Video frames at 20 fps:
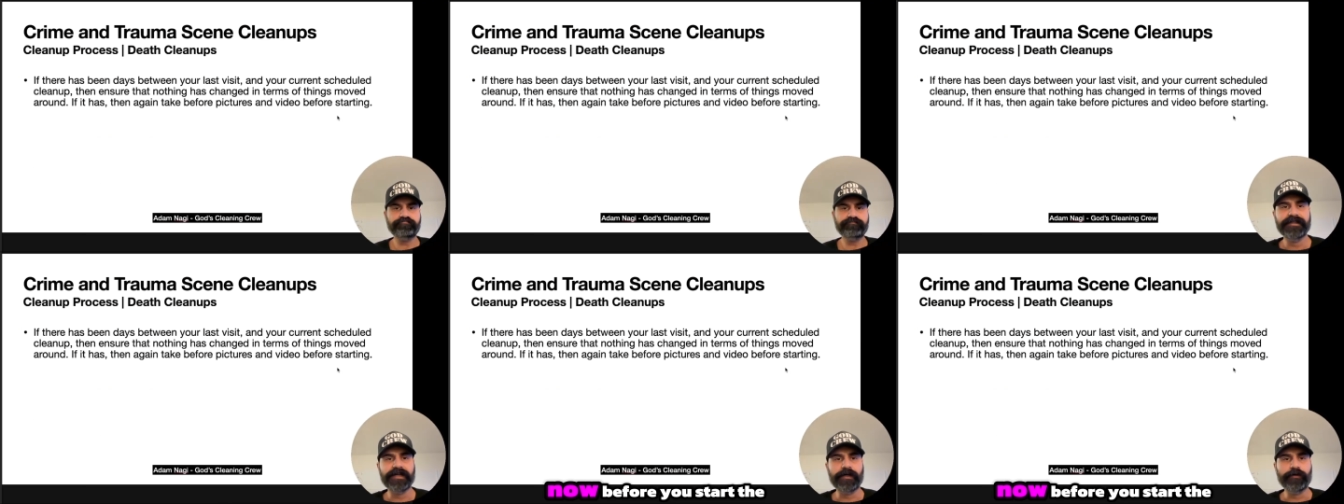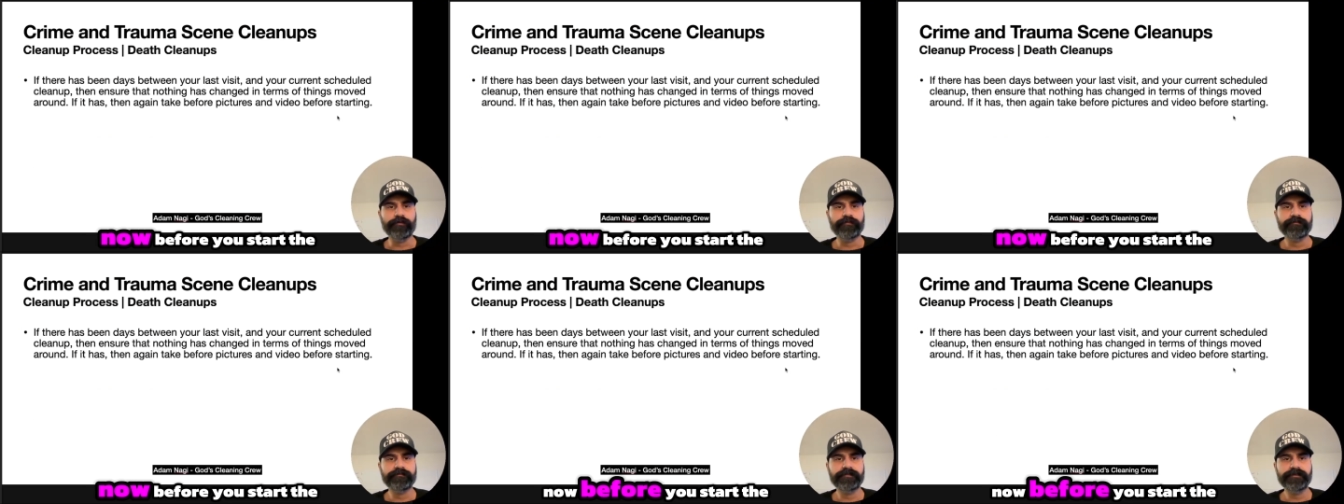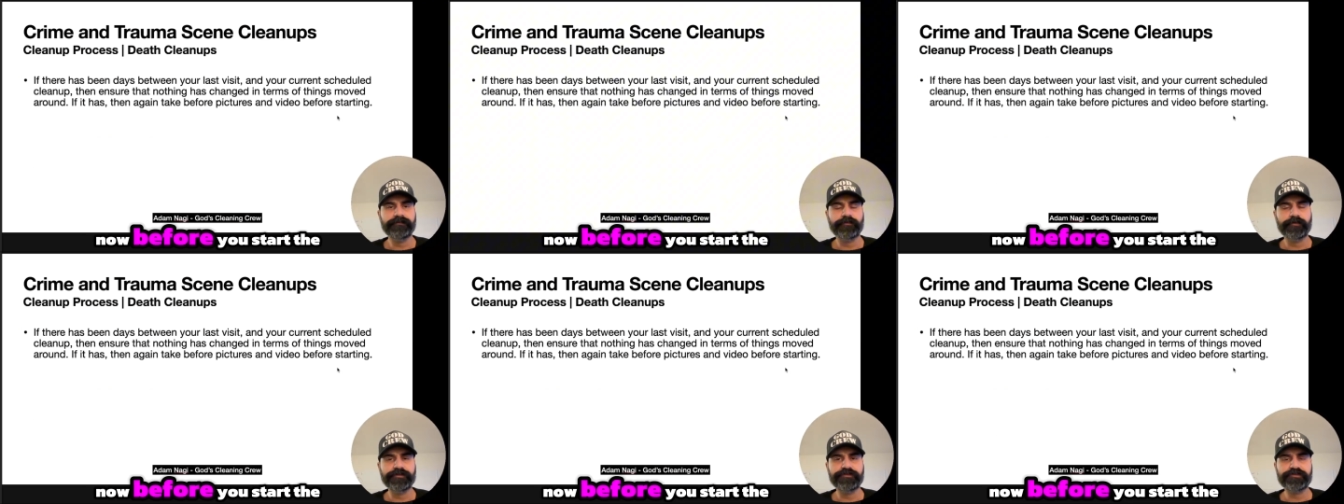Now,
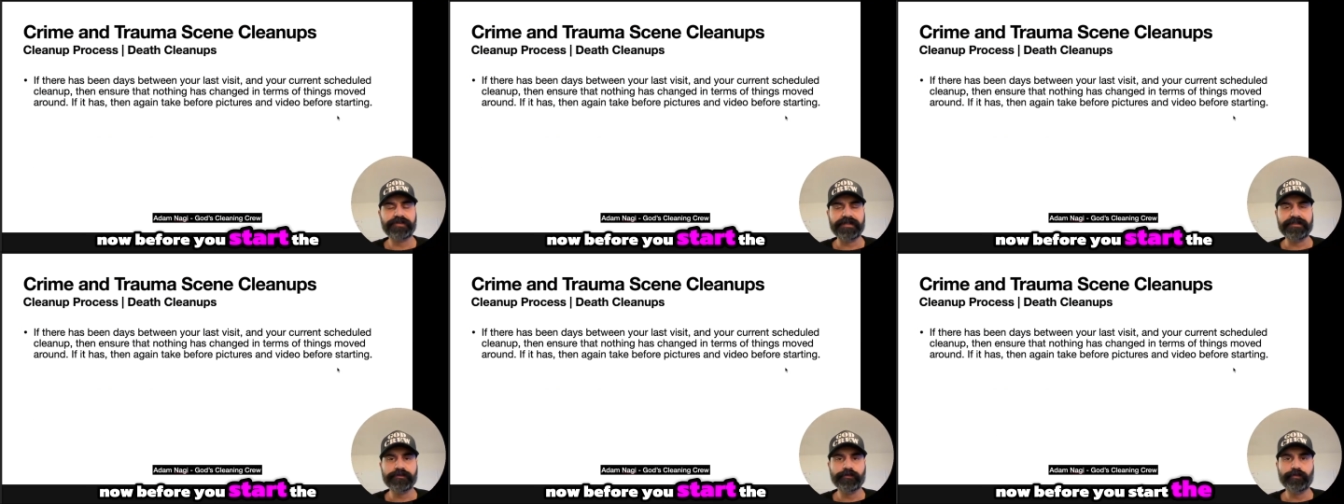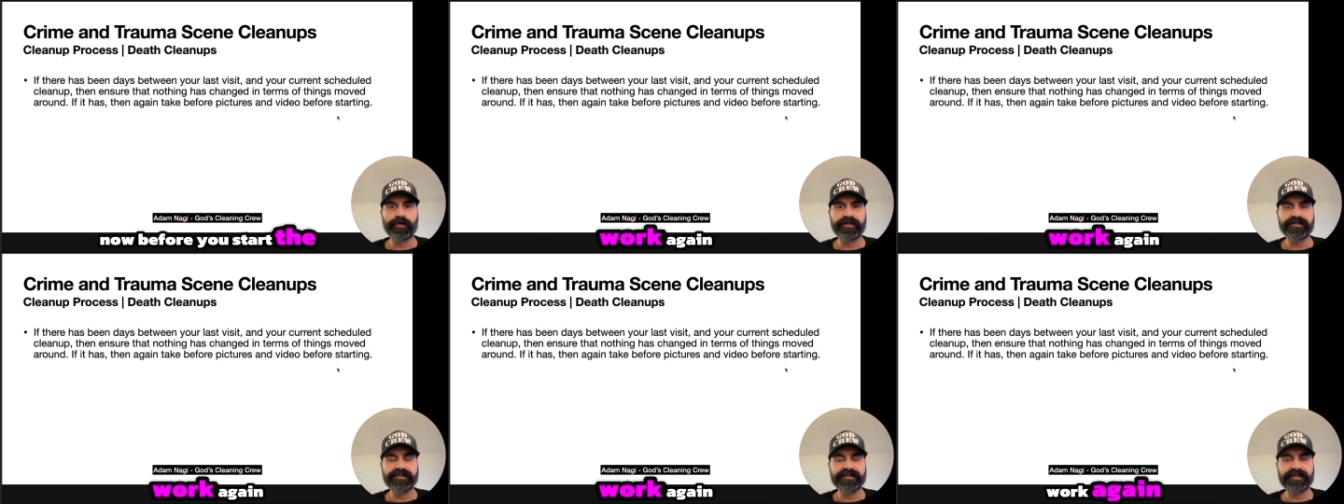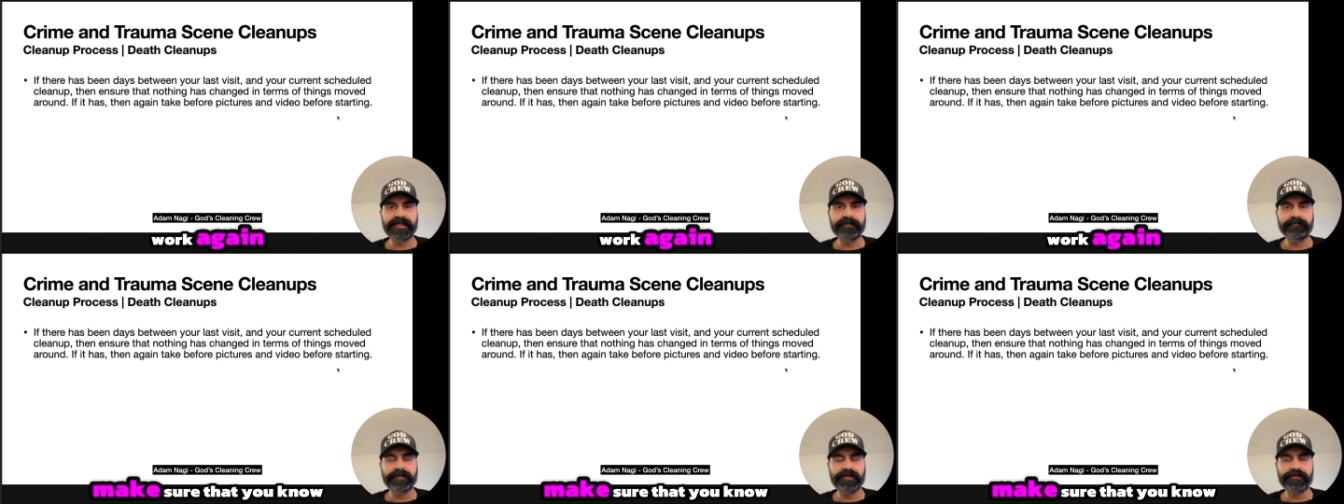before you start the work
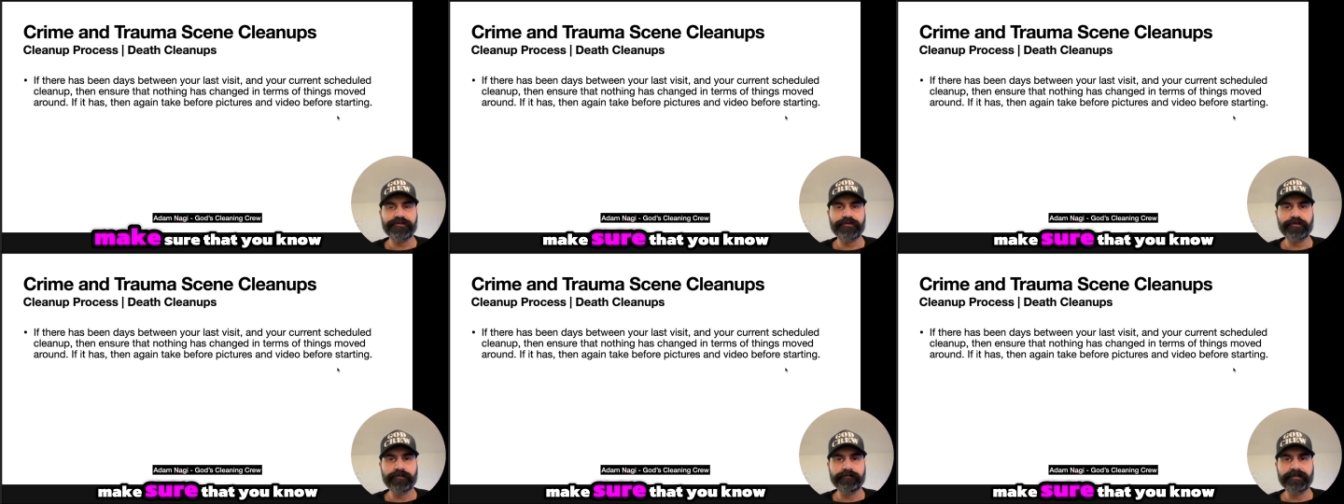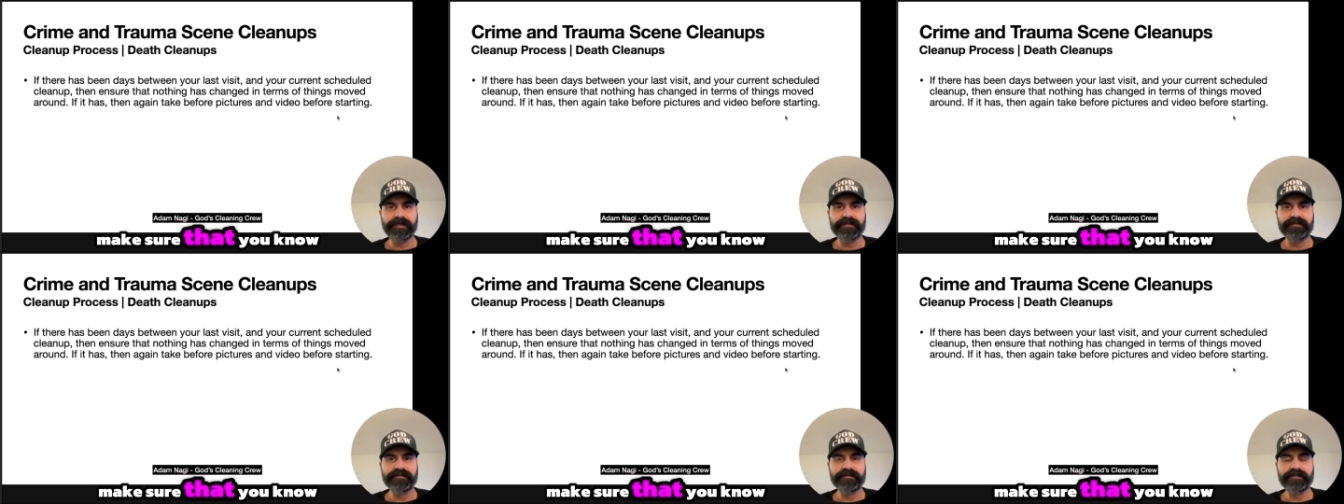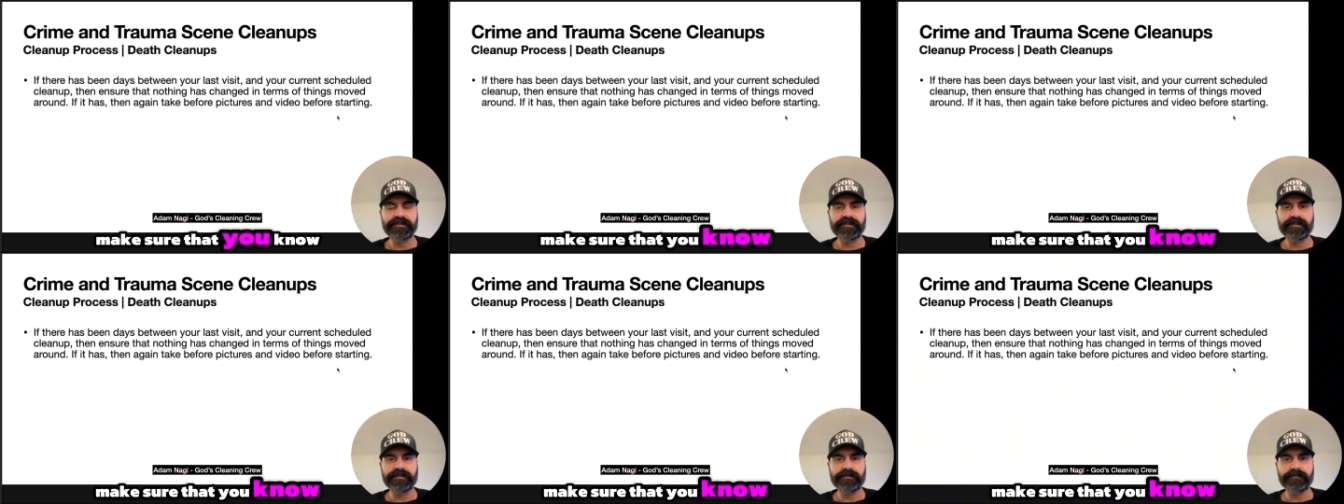again, make sure that,